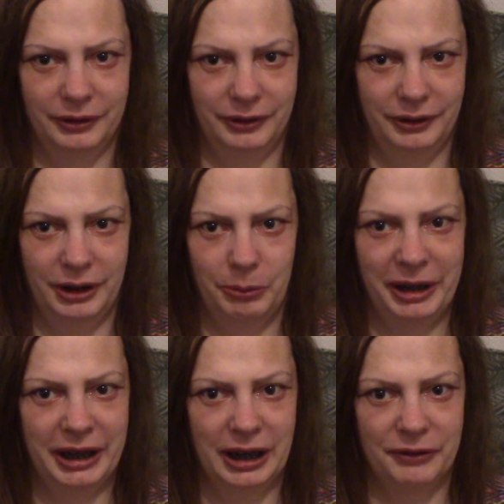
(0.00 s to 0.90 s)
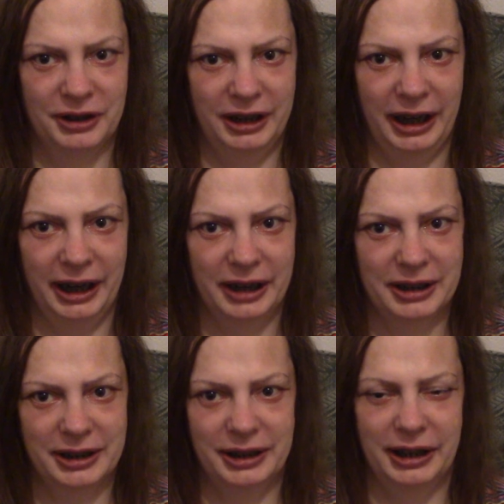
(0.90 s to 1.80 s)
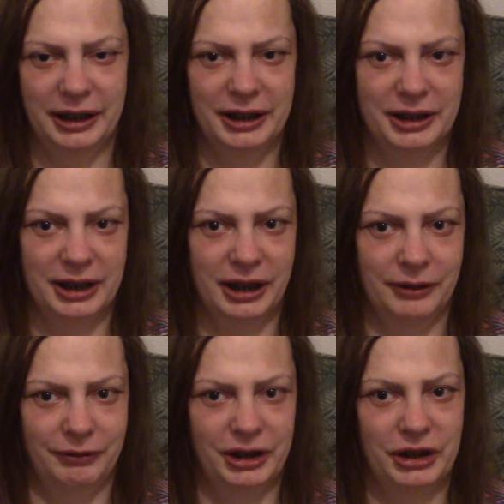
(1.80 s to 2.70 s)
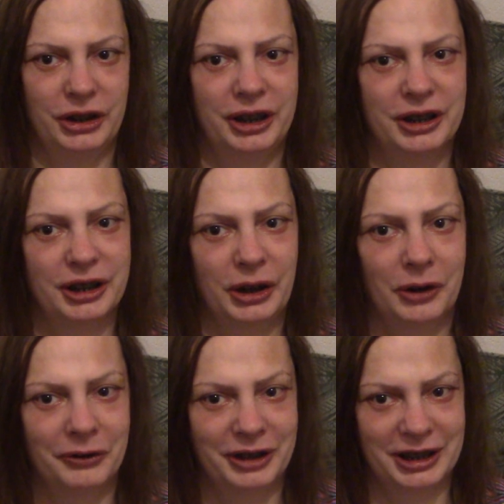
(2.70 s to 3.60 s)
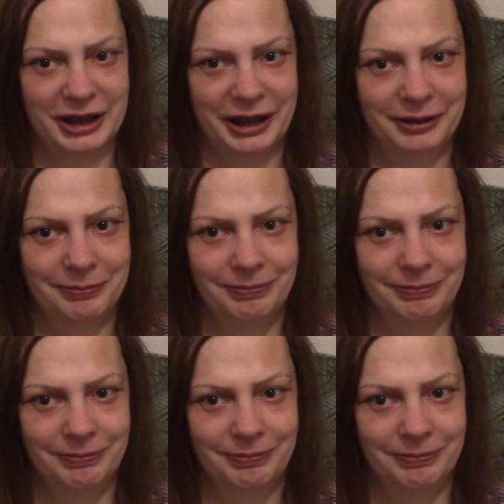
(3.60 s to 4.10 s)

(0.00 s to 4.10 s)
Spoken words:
the week after next, and then I start returning to the office then.